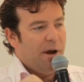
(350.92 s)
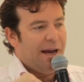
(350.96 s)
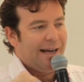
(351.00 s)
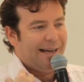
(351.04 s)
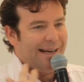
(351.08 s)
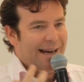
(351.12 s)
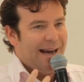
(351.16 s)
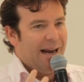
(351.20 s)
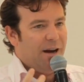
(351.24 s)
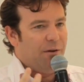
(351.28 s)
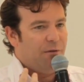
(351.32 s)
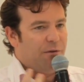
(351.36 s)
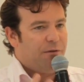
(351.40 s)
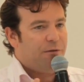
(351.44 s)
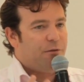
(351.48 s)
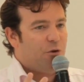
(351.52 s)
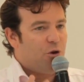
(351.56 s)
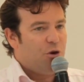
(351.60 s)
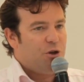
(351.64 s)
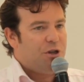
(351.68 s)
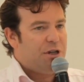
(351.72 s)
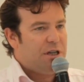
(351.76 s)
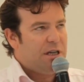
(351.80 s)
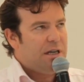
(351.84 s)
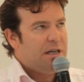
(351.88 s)
Again,
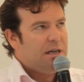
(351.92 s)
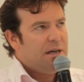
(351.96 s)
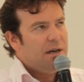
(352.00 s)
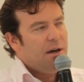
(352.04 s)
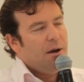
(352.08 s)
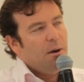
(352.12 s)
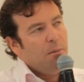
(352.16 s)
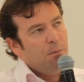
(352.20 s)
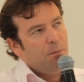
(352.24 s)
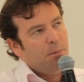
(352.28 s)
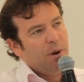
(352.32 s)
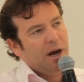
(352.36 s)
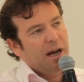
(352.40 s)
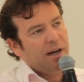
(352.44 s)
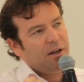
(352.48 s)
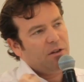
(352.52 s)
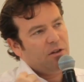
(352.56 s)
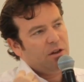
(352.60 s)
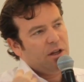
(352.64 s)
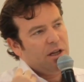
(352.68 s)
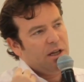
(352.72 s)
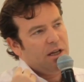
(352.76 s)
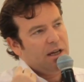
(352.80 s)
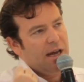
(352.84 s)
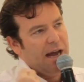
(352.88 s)
fruity, but
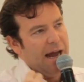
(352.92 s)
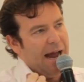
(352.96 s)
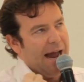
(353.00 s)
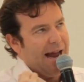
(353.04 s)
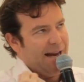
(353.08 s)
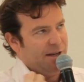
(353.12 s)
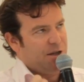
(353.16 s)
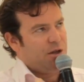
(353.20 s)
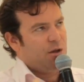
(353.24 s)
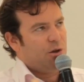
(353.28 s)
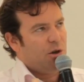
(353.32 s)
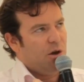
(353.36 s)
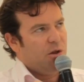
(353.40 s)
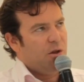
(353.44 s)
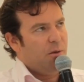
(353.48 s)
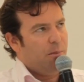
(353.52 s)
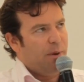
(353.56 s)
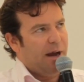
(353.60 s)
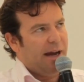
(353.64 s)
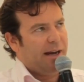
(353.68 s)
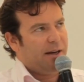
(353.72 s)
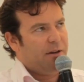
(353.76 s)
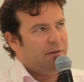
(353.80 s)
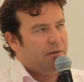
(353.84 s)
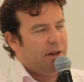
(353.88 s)
the acid on the
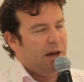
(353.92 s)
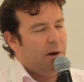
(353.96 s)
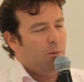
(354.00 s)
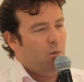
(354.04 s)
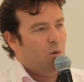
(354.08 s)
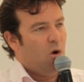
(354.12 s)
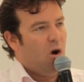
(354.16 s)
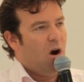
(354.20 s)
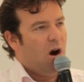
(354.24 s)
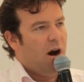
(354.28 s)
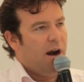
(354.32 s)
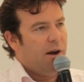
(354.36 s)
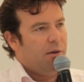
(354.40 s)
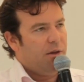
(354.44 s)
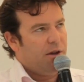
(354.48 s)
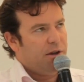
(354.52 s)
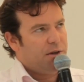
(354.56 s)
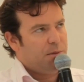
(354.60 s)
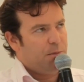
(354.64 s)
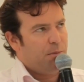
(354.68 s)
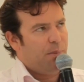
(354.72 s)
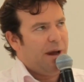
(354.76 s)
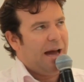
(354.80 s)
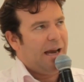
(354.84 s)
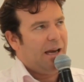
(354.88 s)
back of that wine
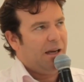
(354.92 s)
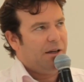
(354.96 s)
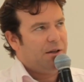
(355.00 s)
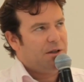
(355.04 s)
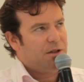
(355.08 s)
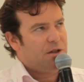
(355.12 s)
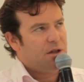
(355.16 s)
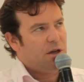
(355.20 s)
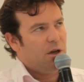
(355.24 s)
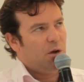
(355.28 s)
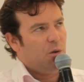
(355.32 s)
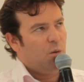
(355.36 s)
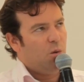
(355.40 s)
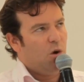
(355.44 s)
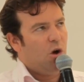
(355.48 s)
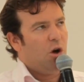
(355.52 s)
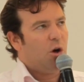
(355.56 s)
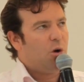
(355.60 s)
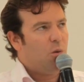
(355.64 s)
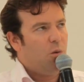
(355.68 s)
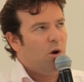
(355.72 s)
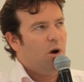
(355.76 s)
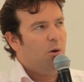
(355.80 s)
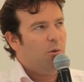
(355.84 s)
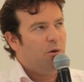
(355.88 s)
that's balanced, it'll
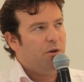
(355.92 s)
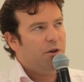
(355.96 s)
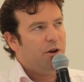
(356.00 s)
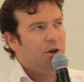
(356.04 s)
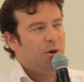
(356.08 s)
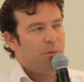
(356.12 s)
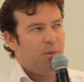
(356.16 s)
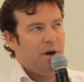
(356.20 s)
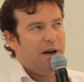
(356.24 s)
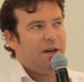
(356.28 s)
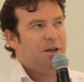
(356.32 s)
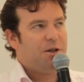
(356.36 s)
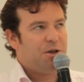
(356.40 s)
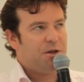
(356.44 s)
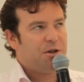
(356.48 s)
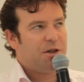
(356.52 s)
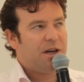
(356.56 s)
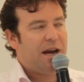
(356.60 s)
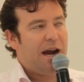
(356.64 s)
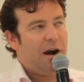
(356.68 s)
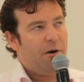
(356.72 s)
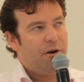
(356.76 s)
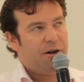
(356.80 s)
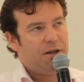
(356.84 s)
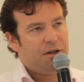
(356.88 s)
work well with the herbaceous
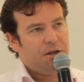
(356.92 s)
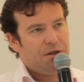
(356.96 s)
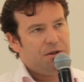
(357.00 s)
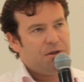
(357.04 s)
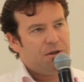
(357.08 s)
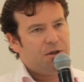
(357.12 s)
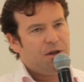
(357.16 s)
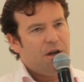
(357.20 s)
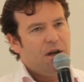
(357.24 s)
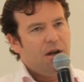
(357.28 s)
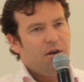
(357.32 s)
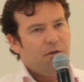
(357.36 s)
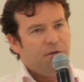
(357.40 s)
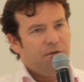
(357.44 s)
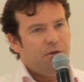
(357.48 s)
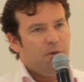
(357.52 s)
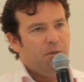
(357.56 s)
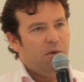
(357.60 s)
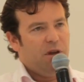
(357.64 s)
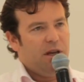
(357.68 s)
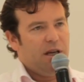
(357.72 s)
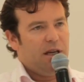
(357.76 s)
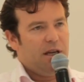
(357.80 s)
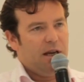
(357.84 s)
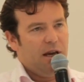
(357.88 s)
characters
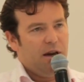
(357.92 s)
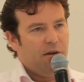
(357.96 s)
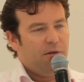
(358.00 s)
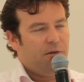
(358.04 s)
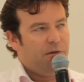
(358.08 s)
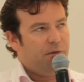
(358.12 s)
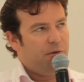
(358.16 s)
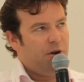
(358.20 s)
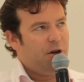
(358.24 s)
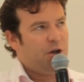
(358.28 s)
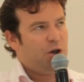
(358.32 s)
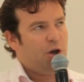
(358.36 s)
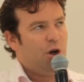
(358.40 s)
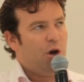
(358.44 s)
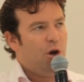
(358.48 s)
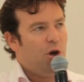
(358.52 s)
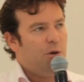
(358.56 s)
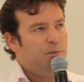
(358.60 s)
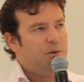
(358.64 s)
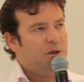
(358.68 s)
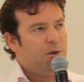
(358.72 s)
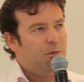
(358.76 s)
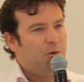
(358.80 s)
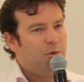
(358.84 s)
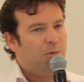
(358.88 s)
from the fresh
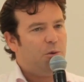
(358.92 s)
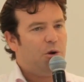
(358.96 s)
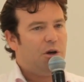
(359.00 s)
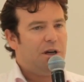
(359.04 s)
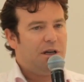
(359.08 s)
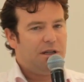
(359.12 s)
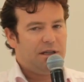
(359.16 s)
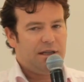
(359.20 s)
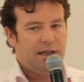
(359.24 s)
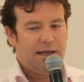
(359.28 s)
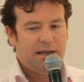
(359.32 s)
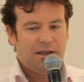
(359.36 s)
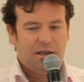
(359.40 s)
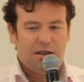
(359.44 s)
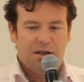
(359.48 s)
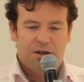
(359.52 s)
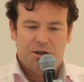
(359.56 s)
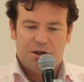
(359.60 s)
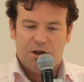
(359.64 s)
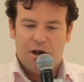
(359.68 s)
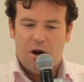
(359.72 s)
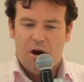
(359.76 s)
herbs that we put into that dish.